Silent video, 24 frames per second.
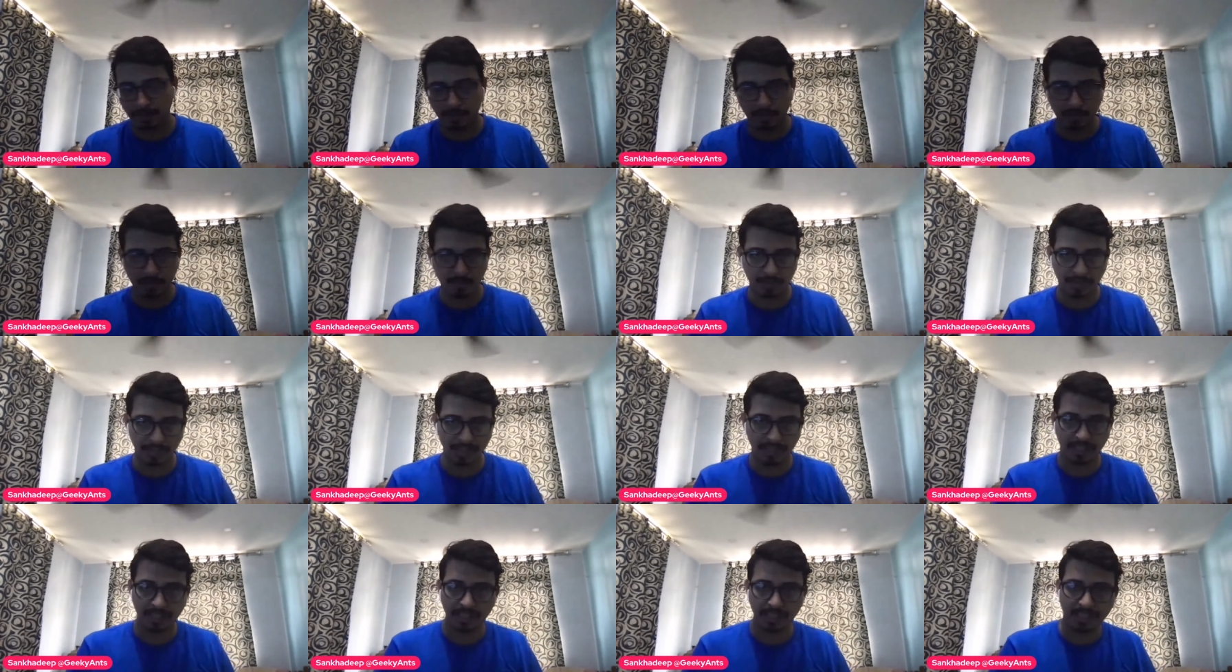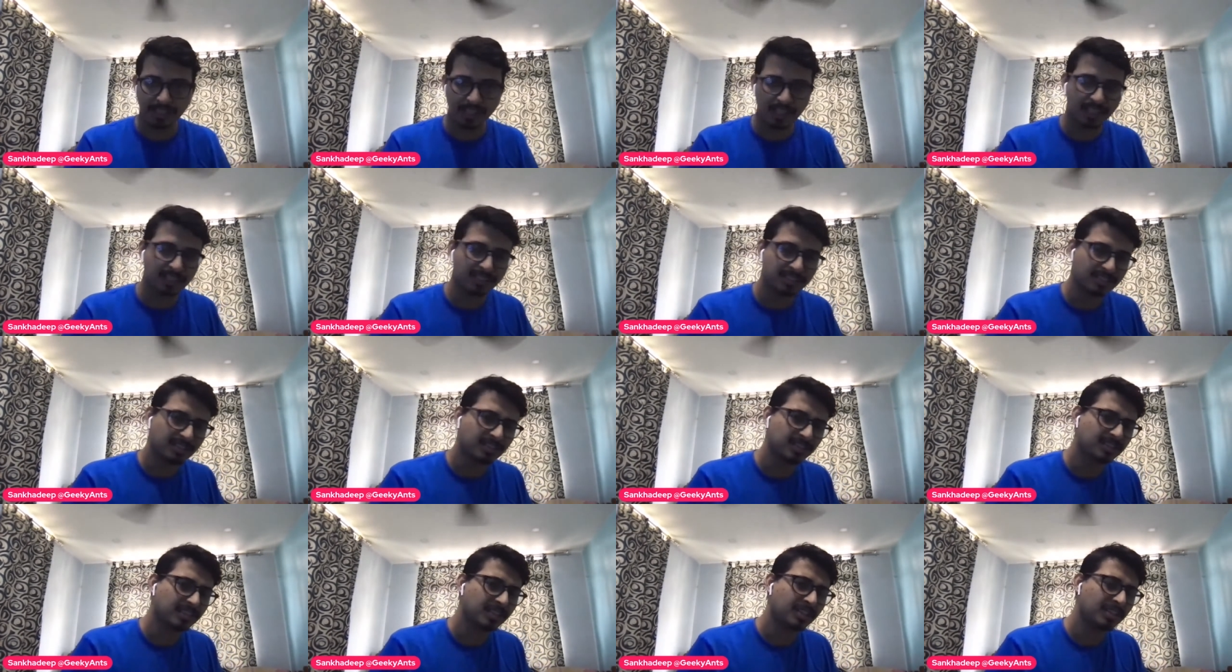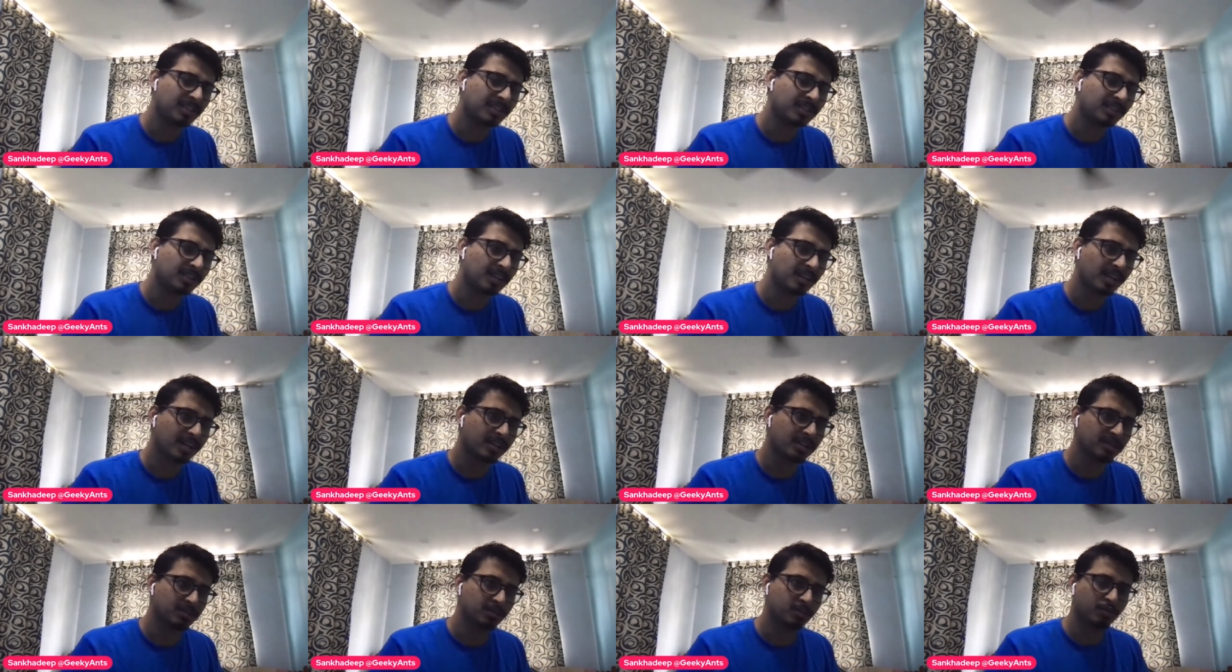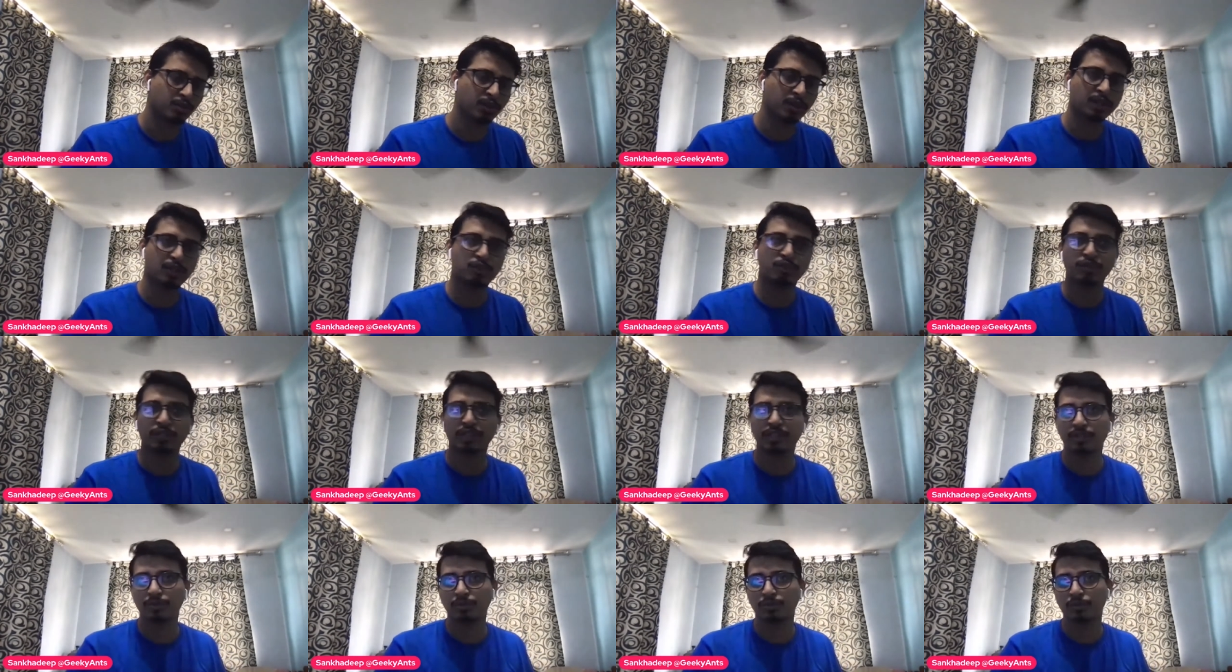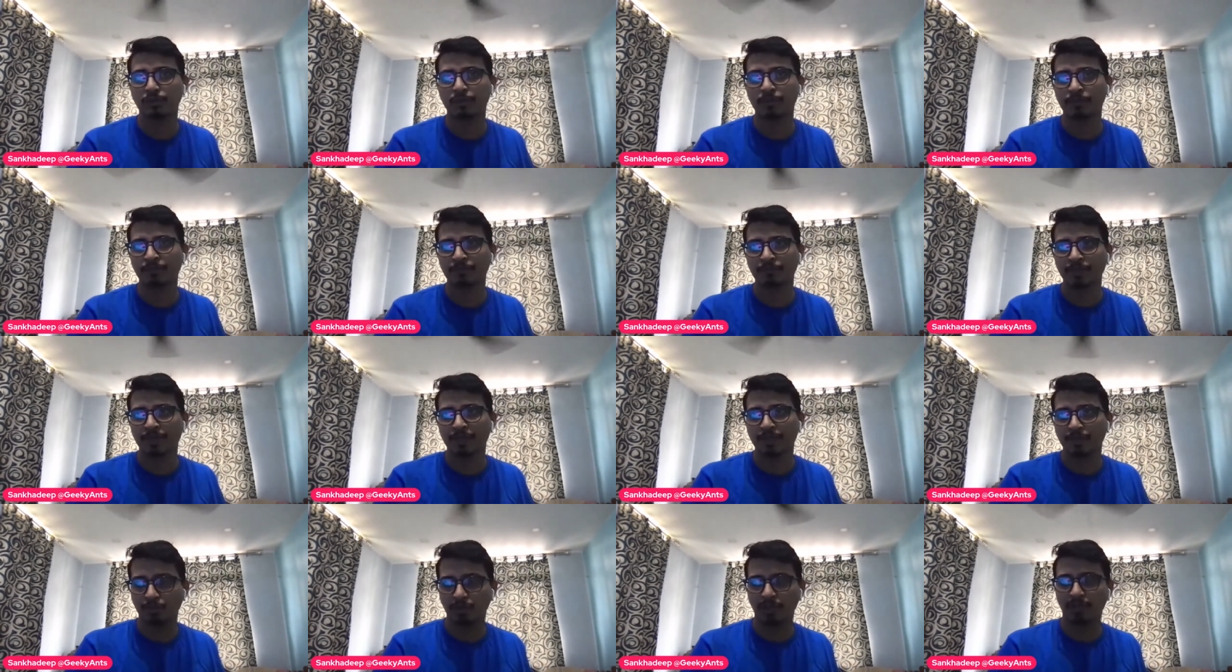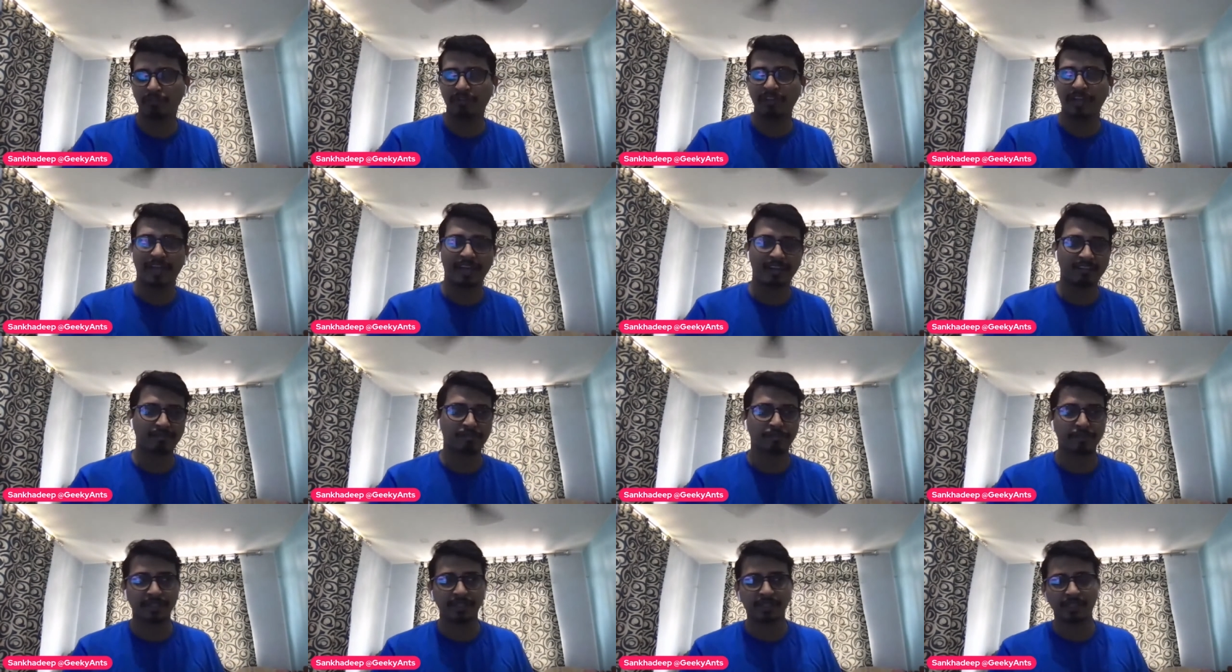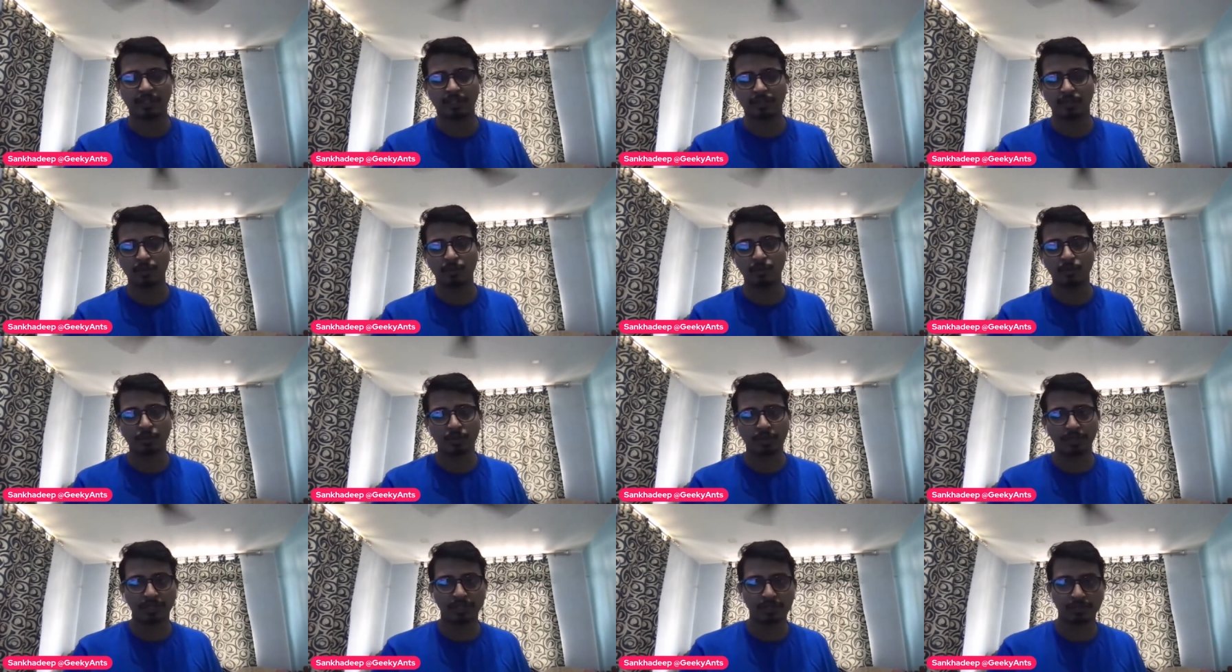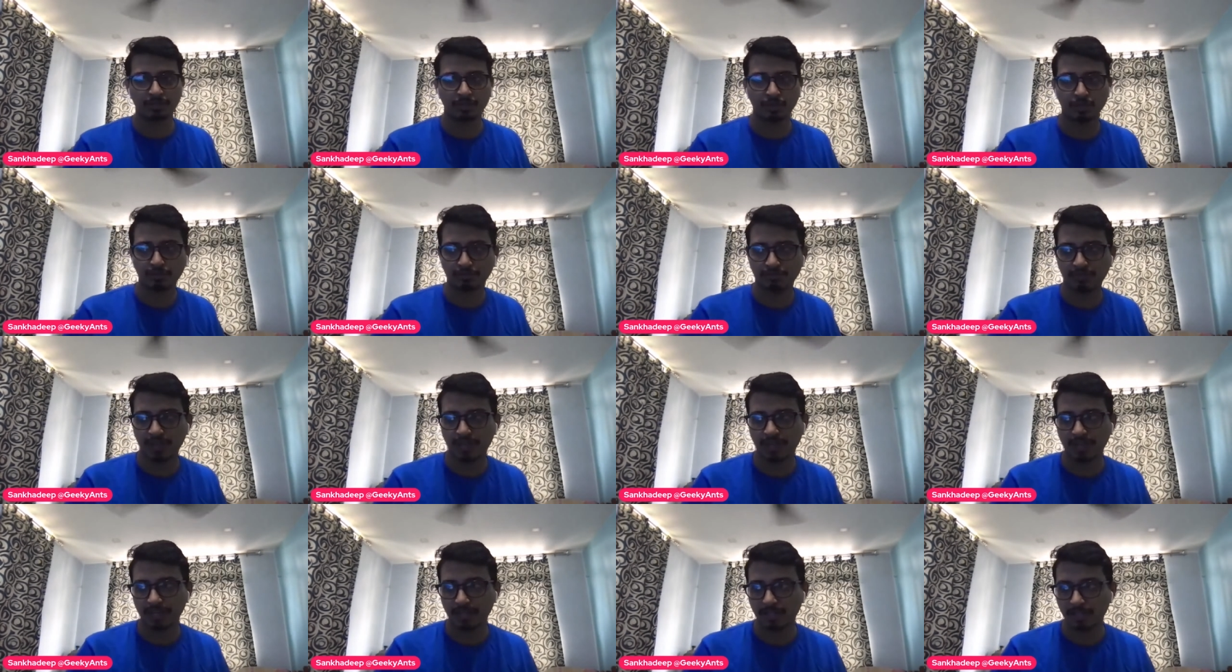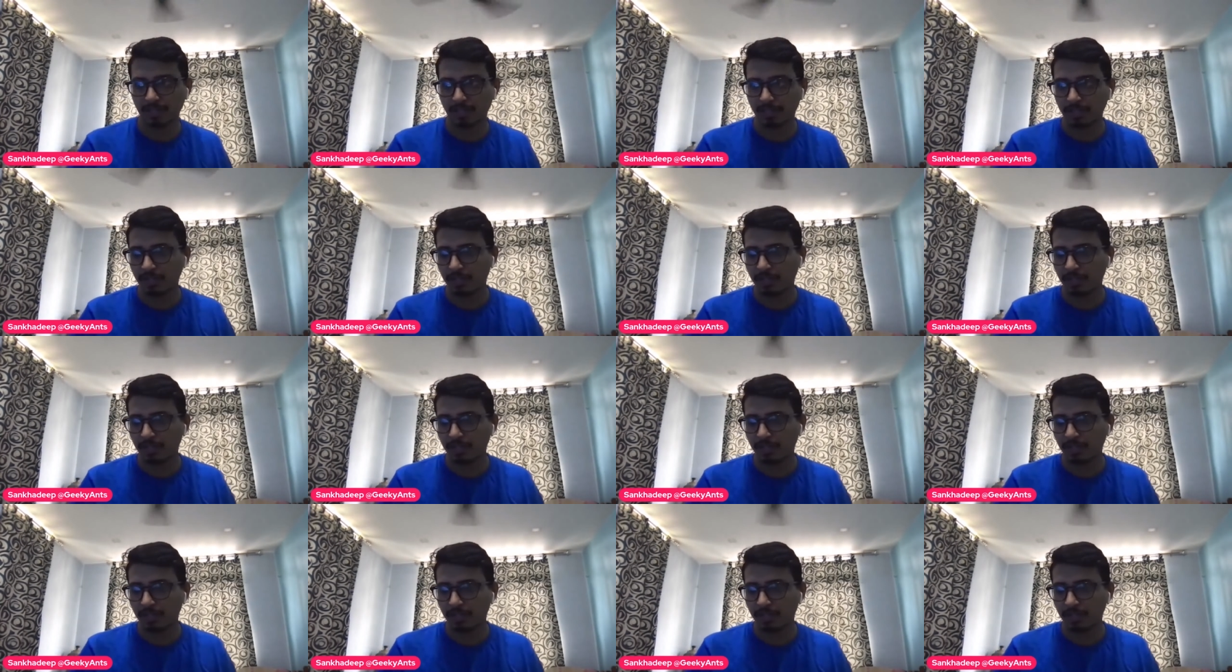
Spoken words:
about GeekyAnts in general as to what we do, what we have been doing so far.